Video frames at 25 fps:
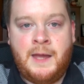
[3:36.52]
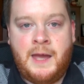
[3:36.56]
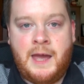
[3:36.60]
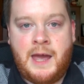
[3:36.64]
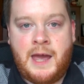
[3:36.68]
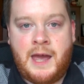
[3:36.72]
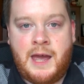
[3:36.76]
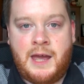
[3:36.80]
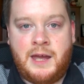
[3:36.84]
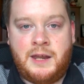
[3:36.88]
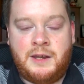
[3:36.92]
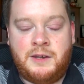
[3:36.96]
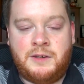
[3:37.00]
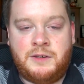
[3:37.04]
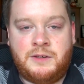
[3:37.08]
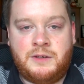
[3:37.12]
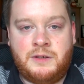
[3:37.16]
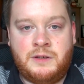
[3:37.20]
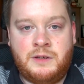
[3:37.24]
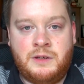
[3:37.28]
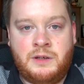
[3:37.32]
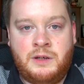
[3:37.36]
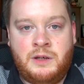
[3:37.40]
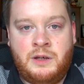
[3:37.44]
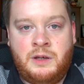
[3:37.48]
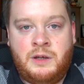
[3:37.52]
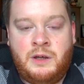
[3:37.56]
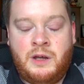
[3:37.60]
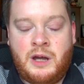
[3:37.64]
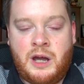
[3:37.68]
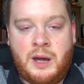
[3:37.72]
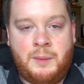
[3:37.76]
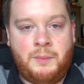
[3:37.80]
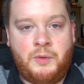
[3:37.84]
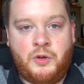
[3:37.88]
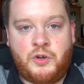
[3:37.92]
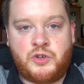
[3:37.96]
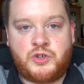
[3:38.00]
and
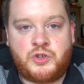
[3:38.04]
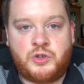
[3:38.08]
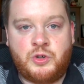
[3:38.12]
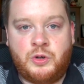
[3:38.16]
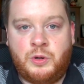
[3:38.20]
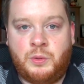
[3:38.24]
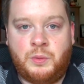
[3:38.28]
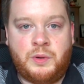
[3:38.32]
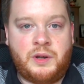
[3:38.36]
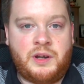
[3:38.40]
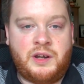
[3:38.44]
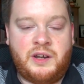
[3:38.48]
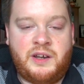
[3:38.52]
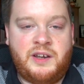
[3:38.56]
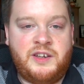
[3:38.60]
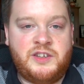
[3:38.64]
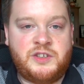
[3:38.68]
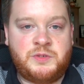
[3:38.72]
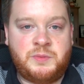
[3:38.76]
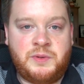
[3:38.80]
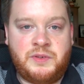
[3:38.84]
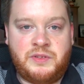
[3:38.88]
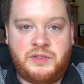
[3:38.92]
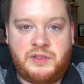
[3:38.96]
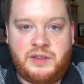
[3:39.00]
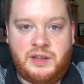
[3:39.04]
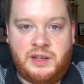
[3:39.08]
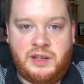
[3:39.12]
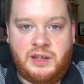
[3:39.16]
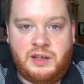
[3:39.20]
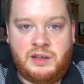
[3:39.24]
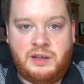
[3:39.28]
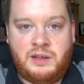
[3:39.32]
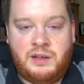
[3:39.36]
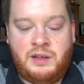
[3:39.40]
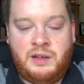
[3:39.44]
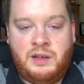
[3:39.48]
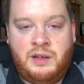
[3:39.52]
I'm not sure what it is with the